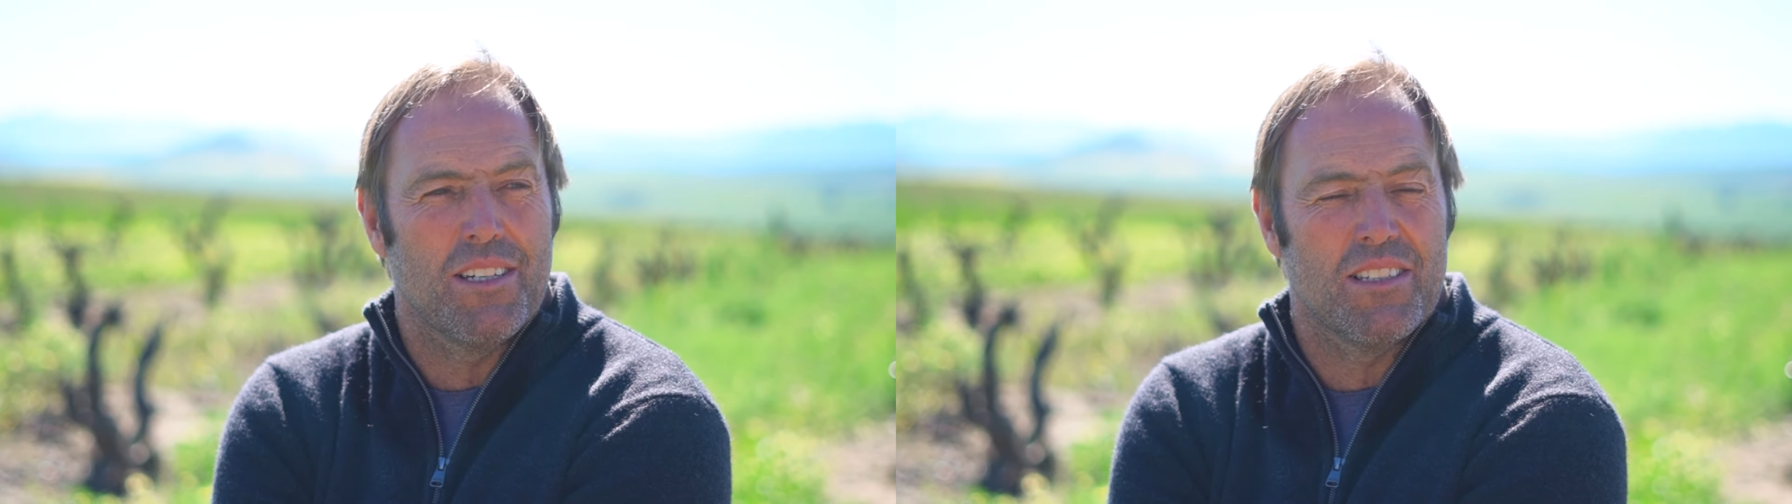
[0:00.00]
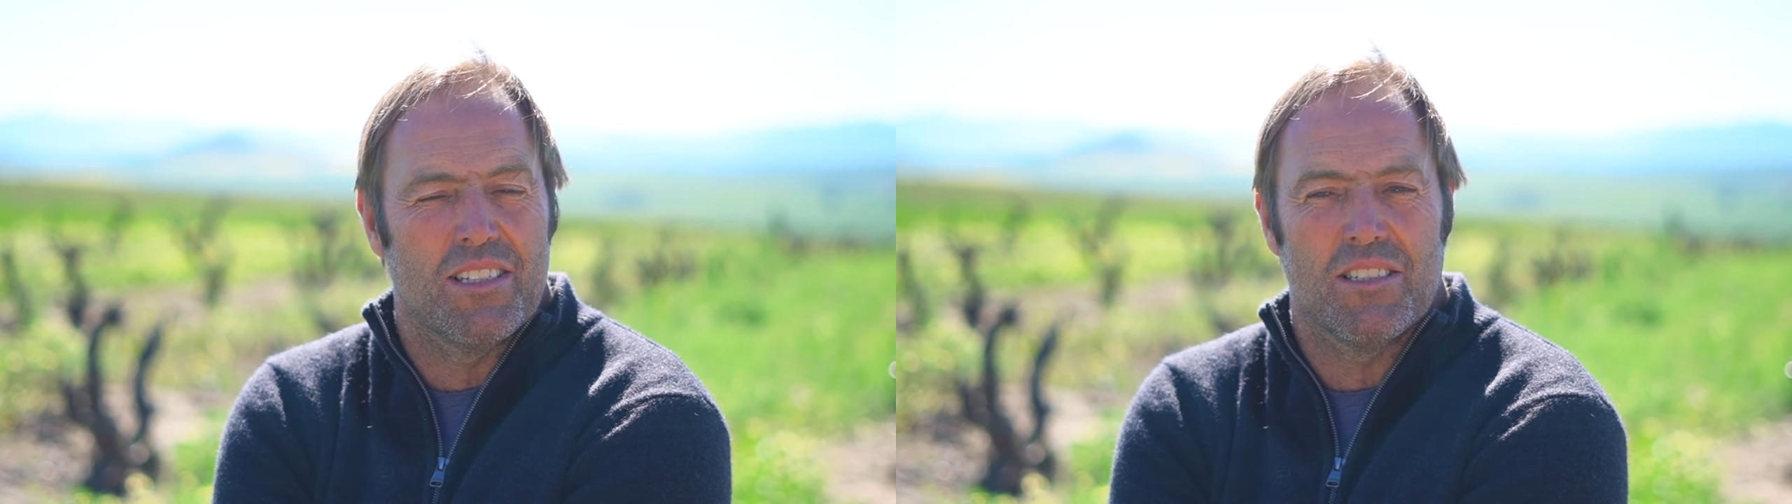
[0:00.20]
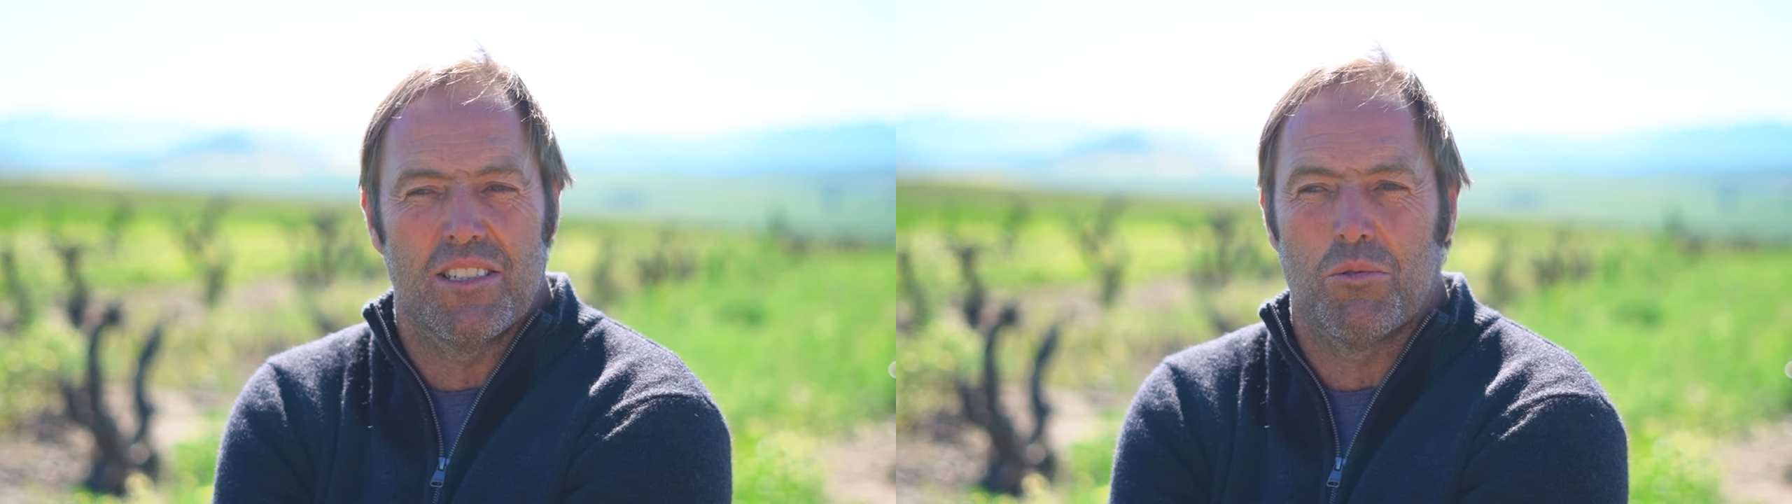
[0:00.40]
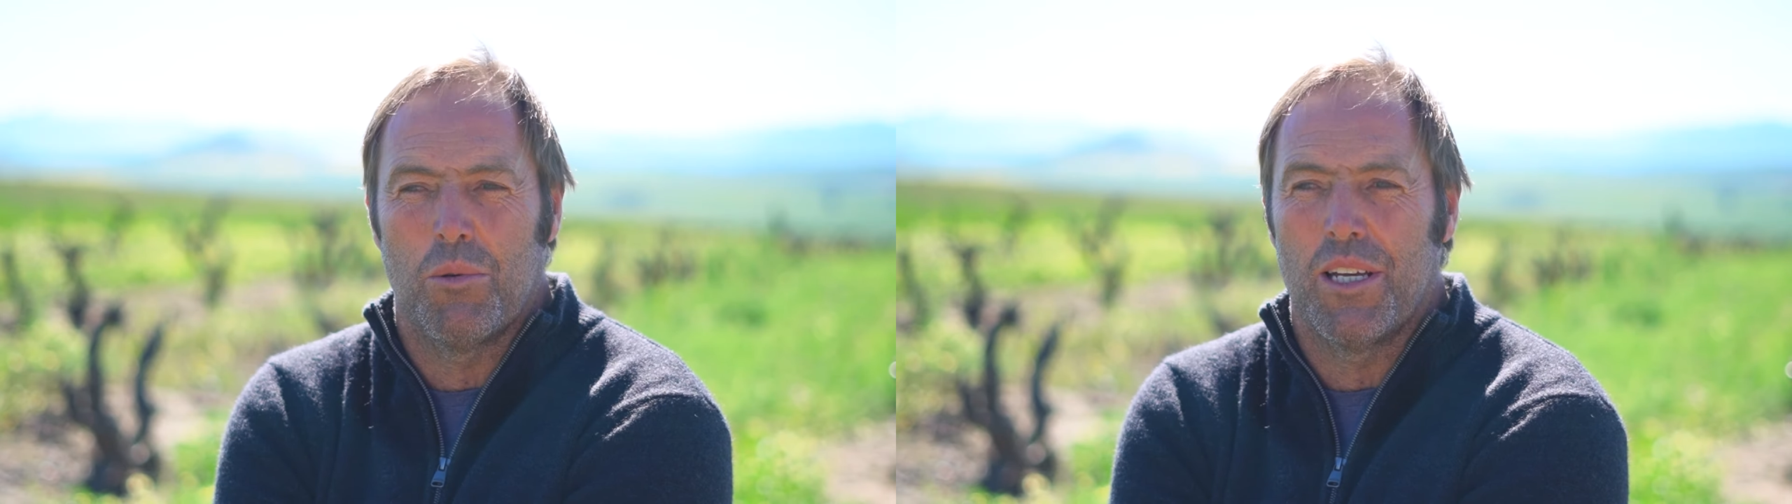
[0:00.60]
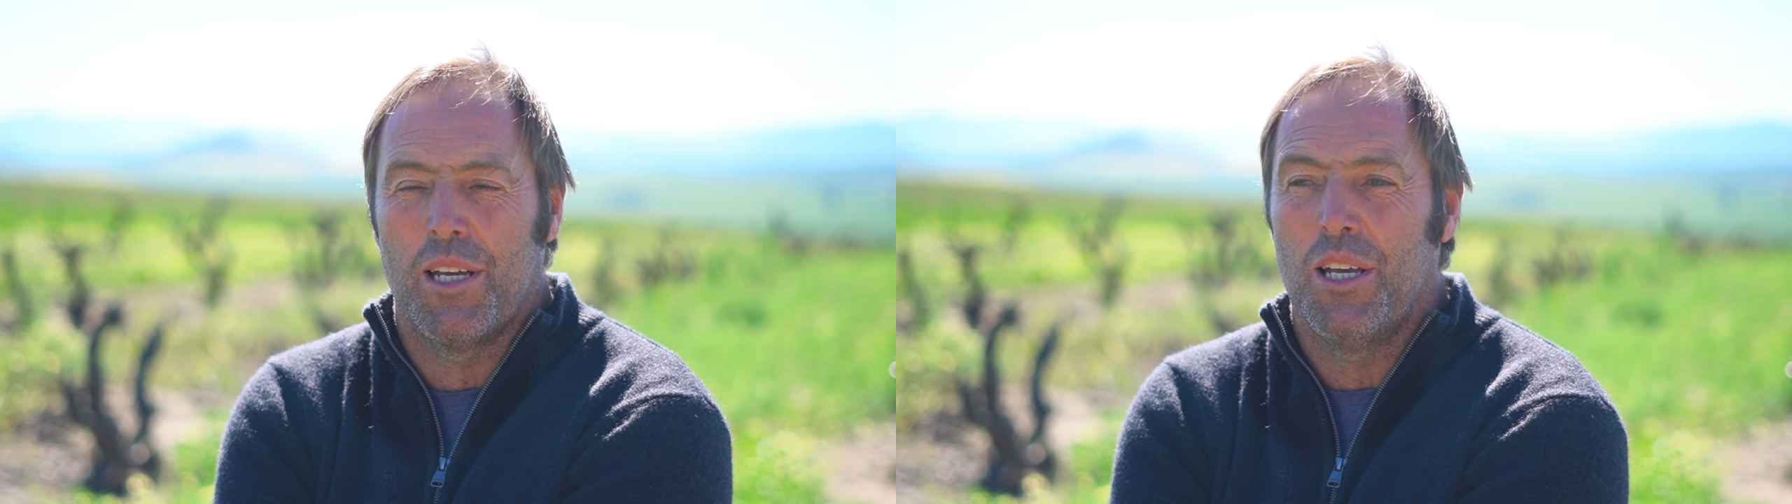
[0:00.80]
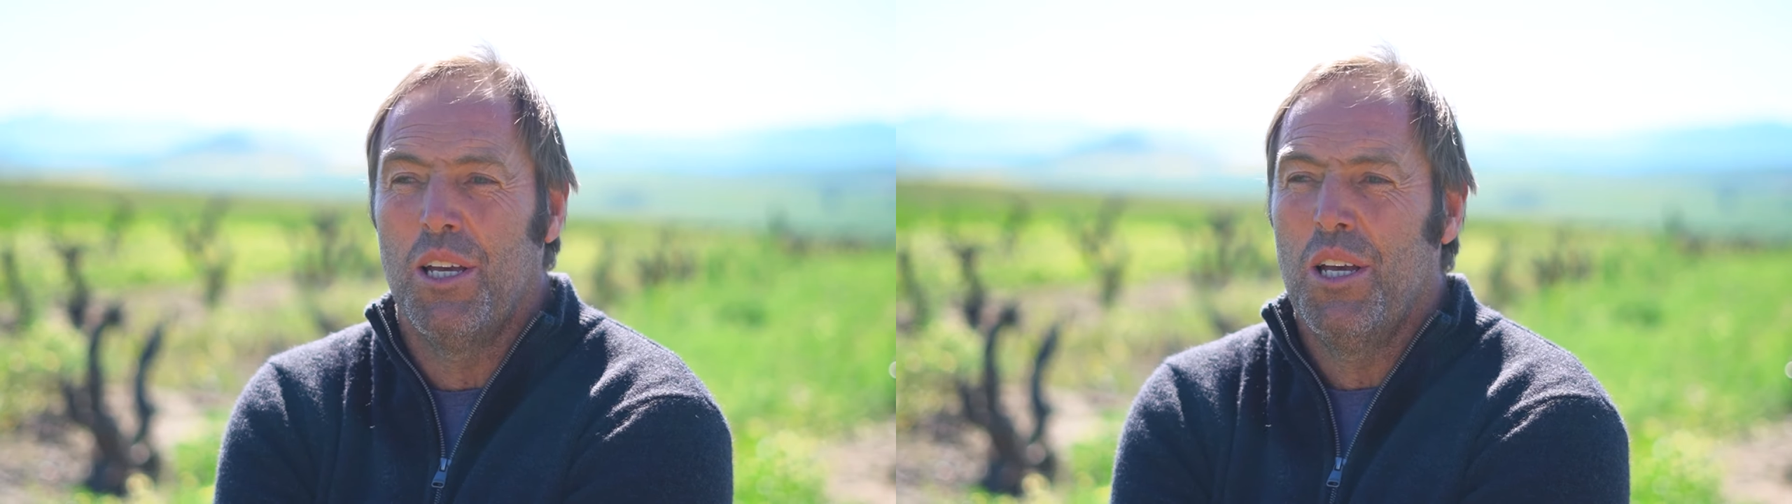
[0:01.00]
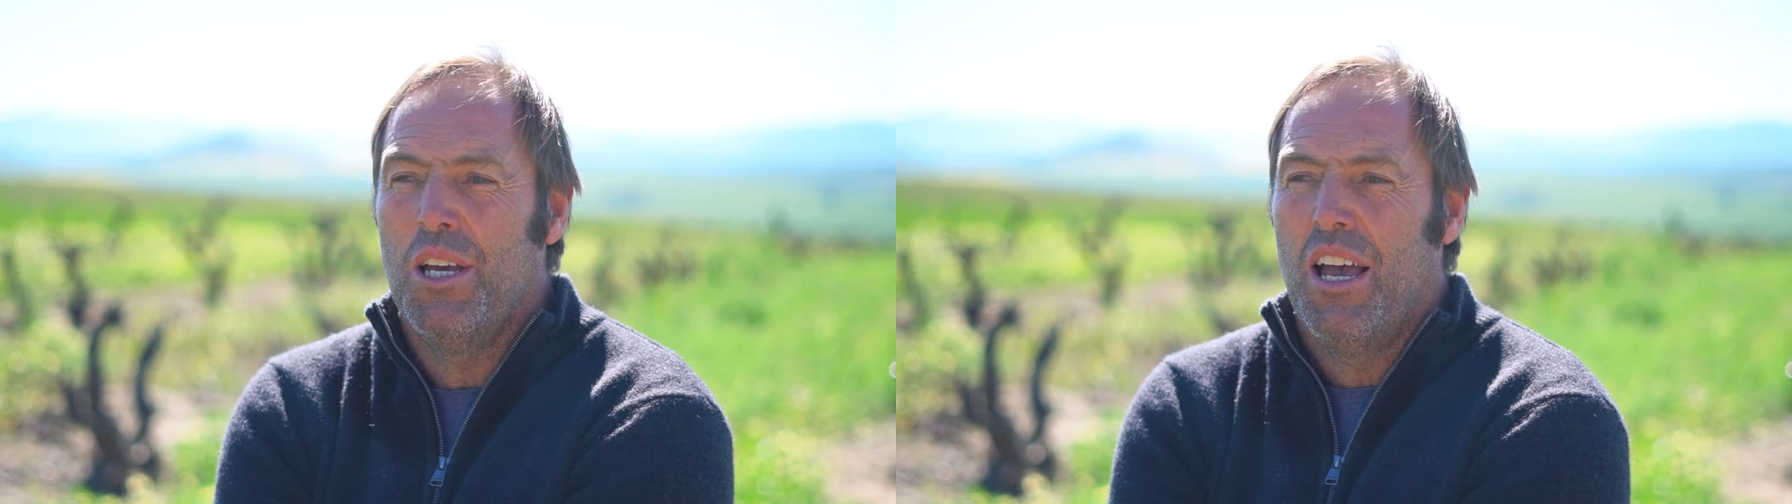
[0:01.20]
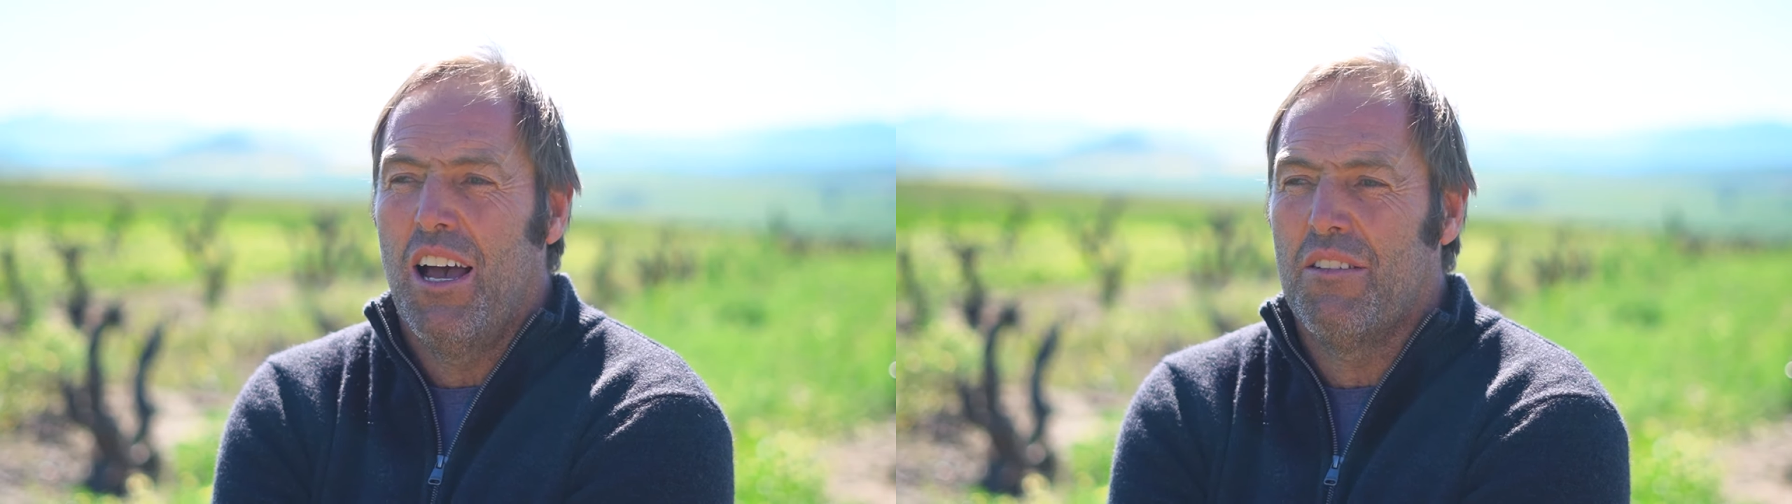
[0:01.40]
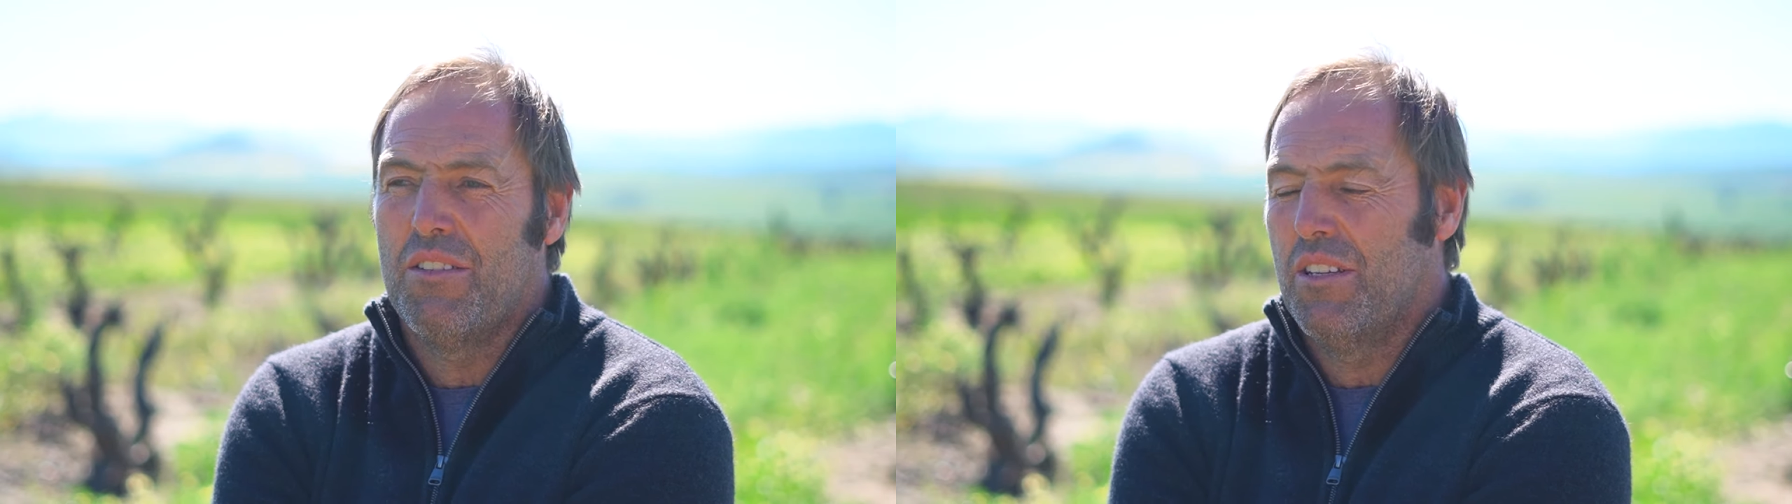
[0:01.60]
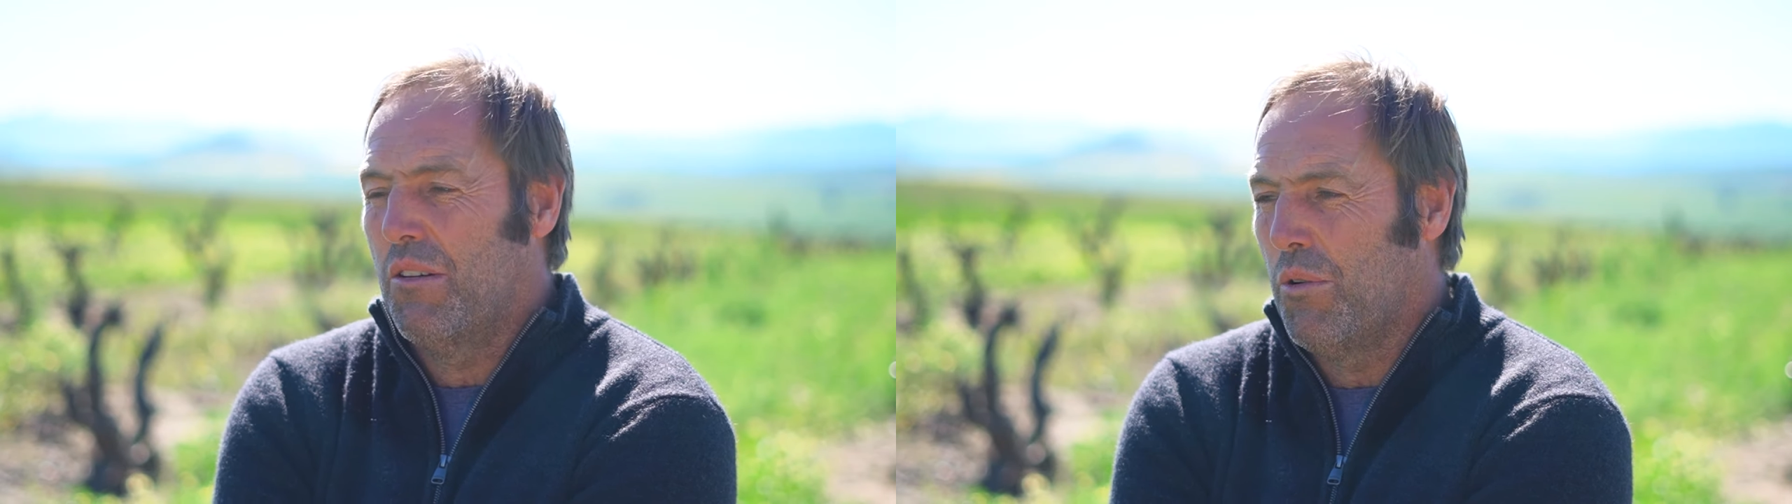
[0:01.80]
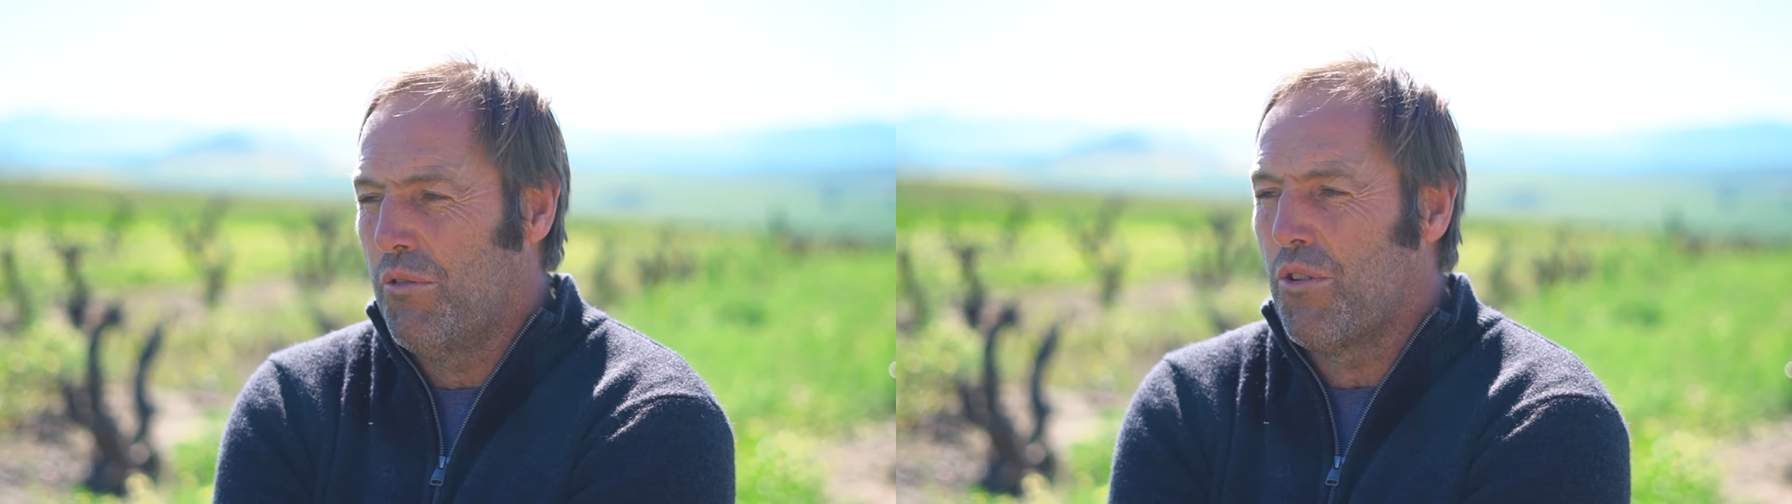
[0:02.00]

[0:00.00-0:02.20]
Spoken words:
This is where we've